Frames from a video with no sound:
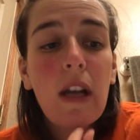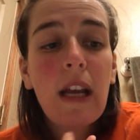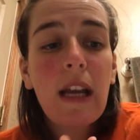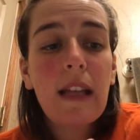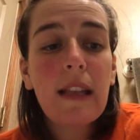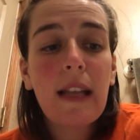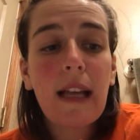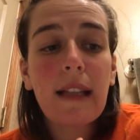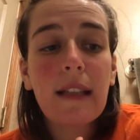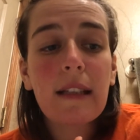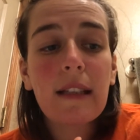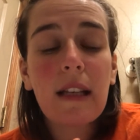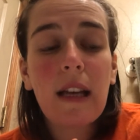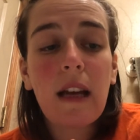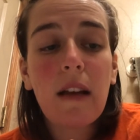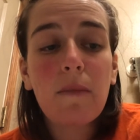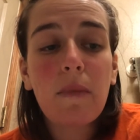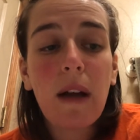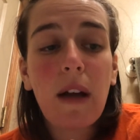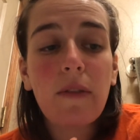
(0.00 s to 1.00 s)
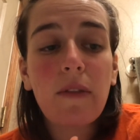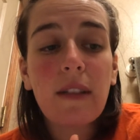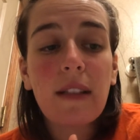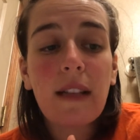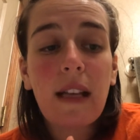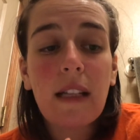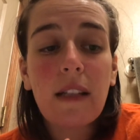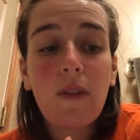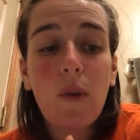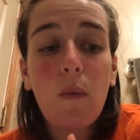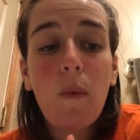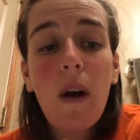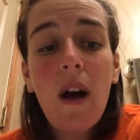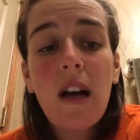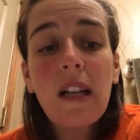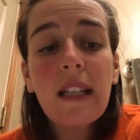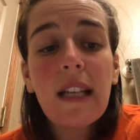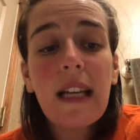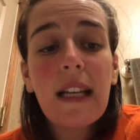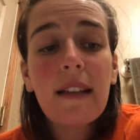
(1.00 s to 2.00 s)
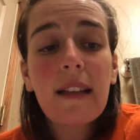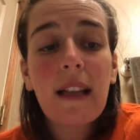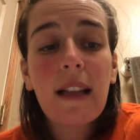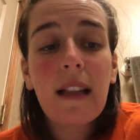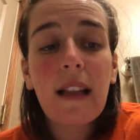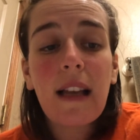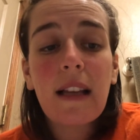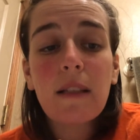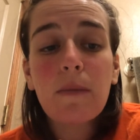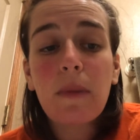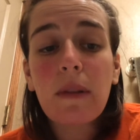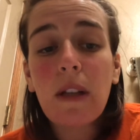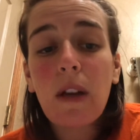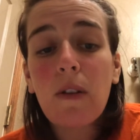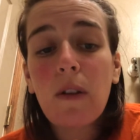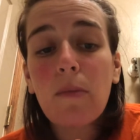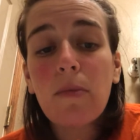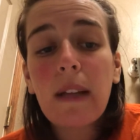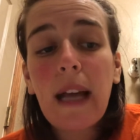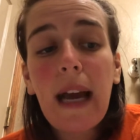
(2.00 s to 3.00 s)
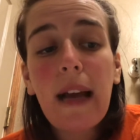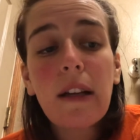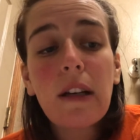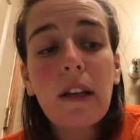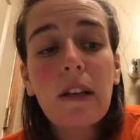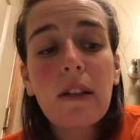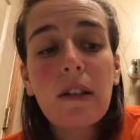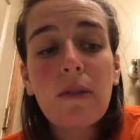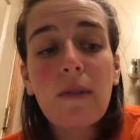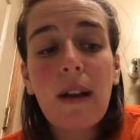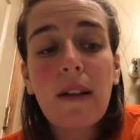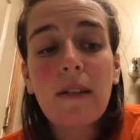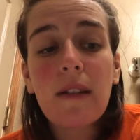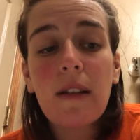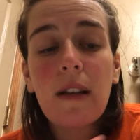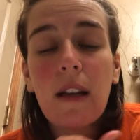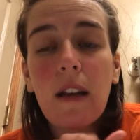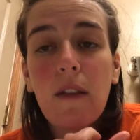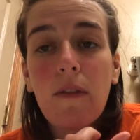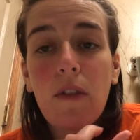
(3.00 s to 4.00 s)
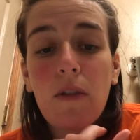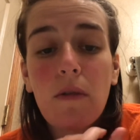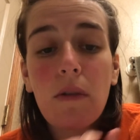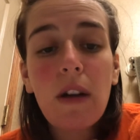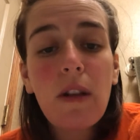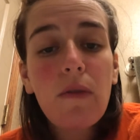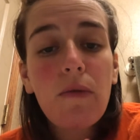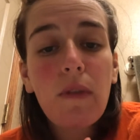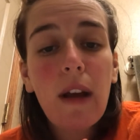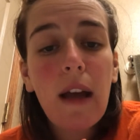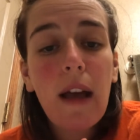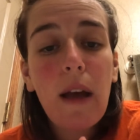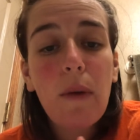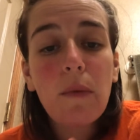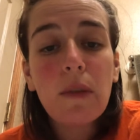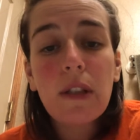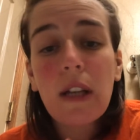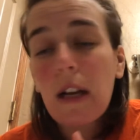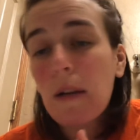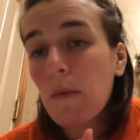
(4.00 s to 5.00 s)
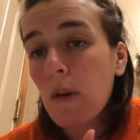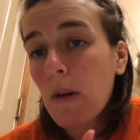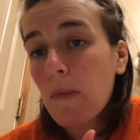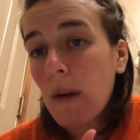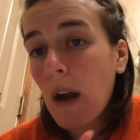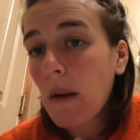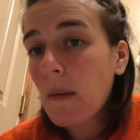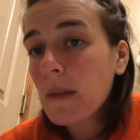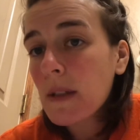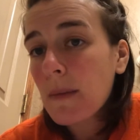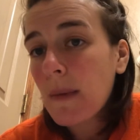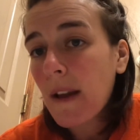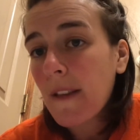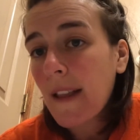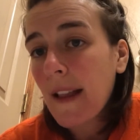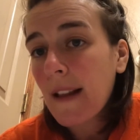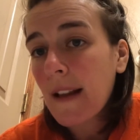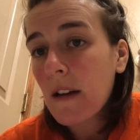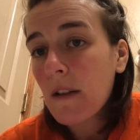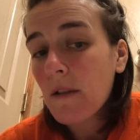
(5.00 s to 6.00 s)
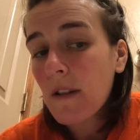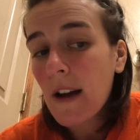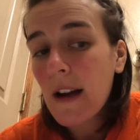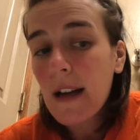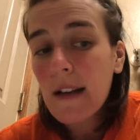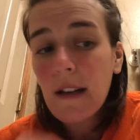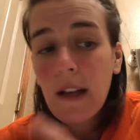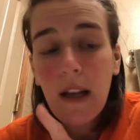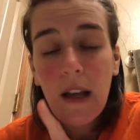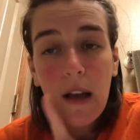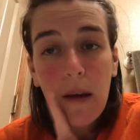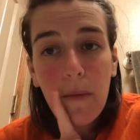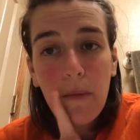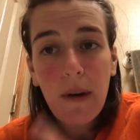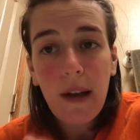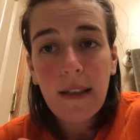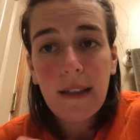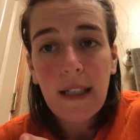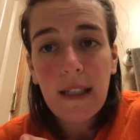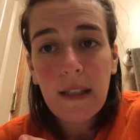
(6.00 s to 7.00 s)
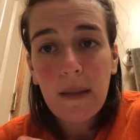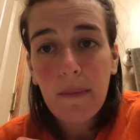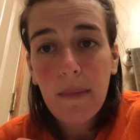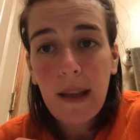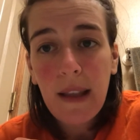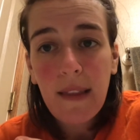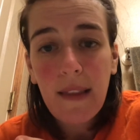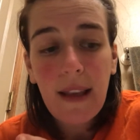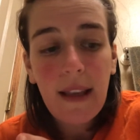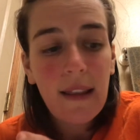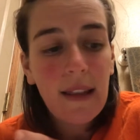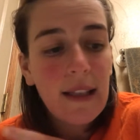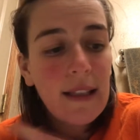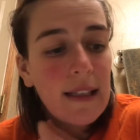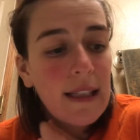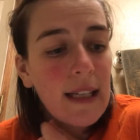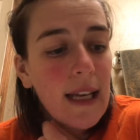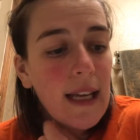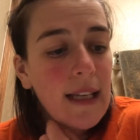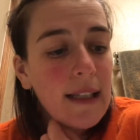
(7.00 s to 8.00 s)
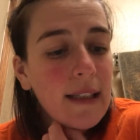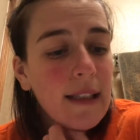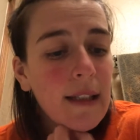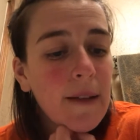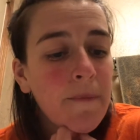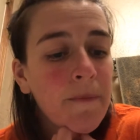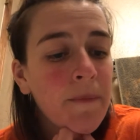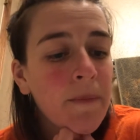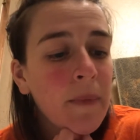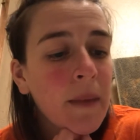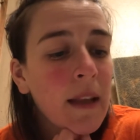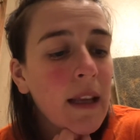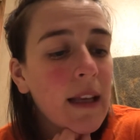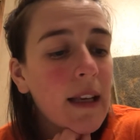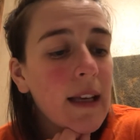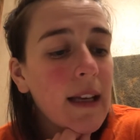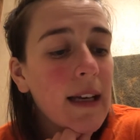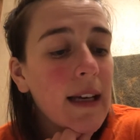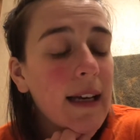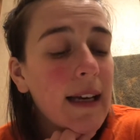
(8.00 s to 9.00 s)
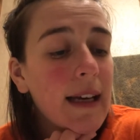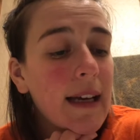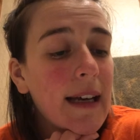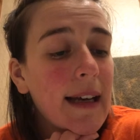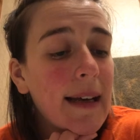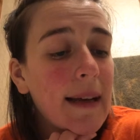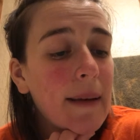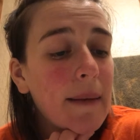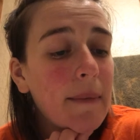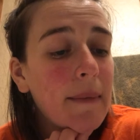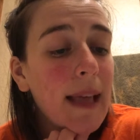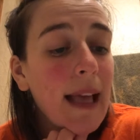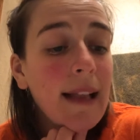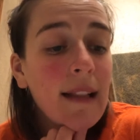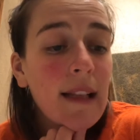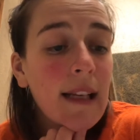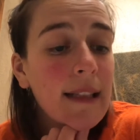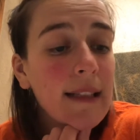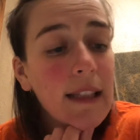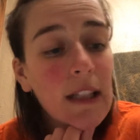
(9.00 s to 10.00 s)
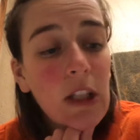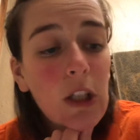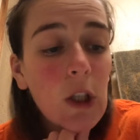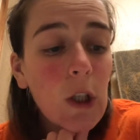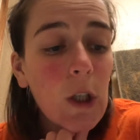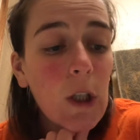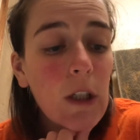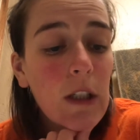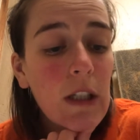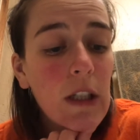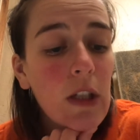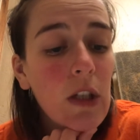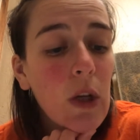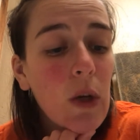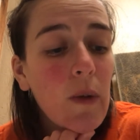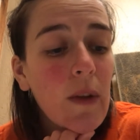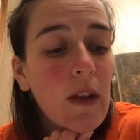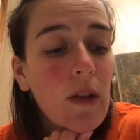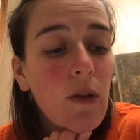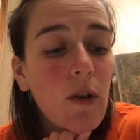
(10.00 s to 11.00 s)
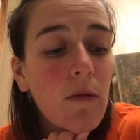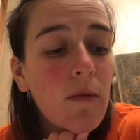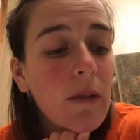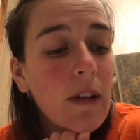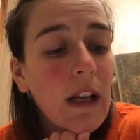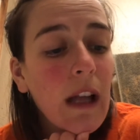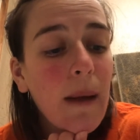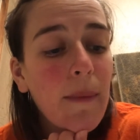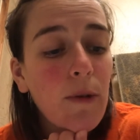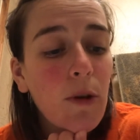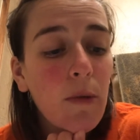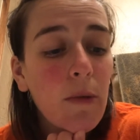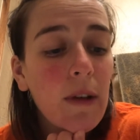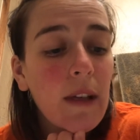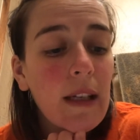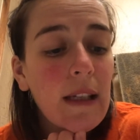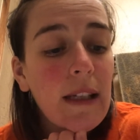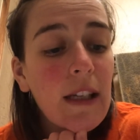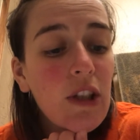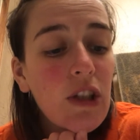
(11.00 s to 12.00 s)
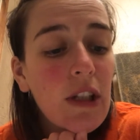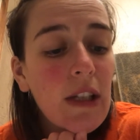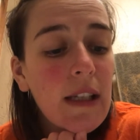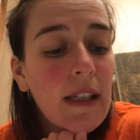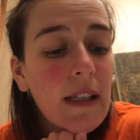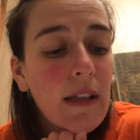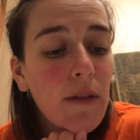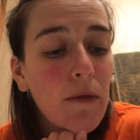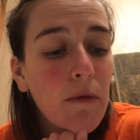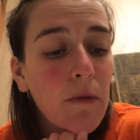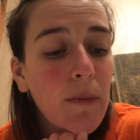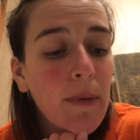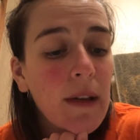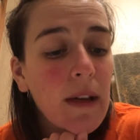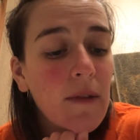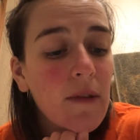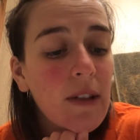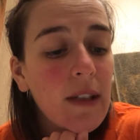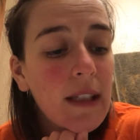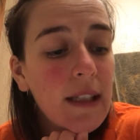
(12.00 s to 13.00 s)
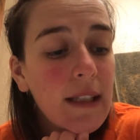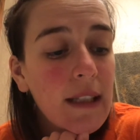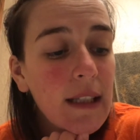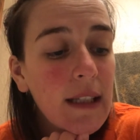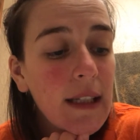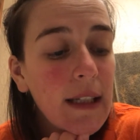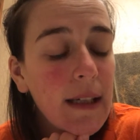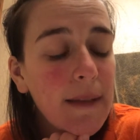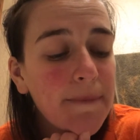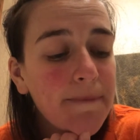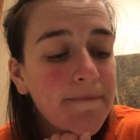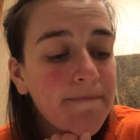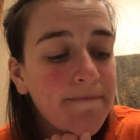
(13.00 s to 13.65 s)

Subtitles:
that's about the size of a walnut that lies below the bladder and surrounds the neck of the urethra, and we'll talk more problems about that later on. Prostate's a big thing these days. NCLEX alert, know the normal and abnormal conditions of the reproductive system.